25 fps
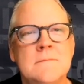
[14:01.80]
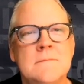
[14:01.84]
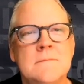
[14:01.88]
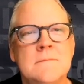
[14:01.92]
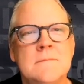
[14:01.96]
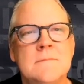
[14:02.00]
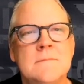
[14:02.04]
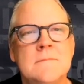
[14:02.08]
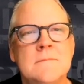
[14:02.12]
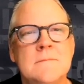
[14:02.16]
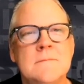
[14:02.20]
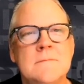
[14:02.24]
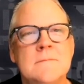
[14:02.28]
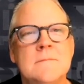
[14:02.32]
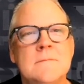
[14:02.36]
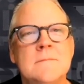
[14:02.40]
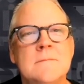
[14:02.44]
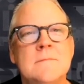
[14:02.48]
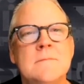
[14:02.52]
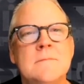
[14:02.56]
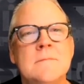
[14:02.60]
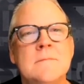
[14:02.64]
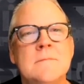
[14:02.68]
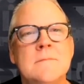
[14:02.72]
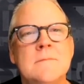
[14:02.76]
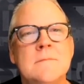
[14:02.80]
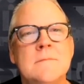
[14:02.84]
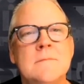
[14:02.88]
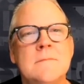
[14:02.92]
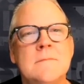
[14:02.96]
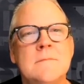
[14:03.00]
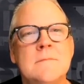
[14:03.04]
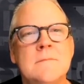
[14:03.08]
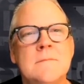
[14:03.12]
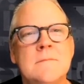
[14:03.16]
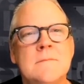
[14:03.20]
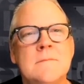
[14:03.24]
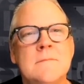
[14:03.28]

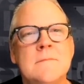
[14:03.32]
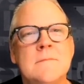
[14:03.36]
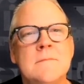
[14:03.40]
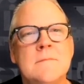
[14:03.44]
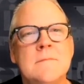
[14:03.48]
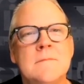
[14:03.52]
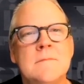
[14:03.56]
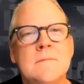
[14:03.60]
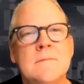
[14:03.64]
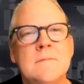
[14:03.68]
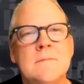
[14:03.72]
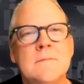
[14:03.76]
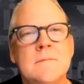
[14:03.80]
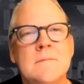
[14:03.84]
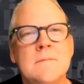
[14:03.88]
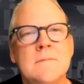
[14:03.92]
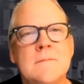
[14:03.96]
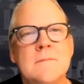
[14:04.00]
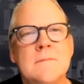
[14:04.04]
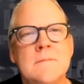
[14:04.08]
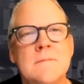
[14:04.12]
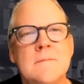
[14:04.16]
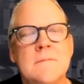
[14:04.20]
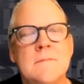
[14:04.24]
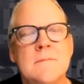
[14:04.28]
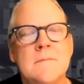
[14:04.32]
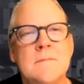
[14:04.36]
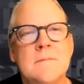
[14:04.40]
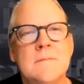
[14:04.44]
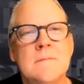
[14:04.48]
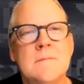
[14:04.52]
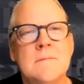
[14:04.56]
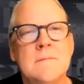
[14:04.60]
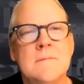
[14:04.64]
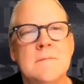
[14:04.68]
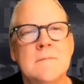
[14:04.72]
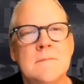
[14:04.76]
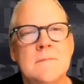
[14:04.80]

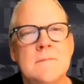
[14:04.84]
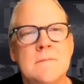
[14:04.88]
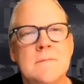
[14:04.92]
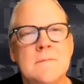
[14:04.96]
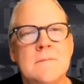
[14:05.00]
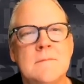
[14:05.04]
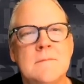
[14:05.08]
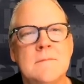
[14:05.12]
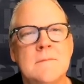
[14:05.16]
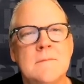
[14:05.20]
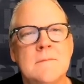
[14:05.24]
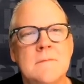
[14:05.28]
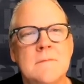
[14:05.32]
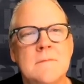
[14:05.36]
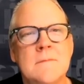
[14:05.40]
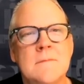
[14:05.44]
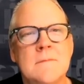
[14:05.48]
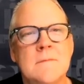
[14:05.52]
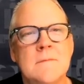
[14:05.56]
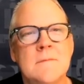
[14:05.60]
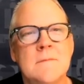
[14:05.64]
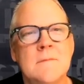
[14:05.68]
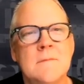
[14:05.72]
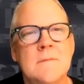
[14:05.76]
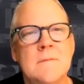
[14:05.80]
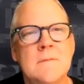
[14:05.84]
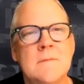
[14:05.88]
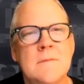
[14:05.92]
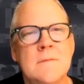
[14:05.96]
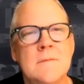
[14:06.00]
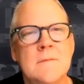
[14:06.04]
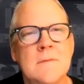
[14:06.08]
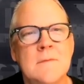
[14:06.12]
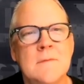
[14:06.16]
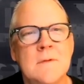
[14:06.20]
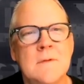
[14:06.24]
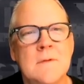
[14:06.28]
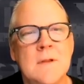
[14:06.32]

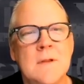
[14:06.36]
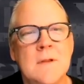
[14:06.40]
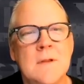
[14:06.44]
(silent)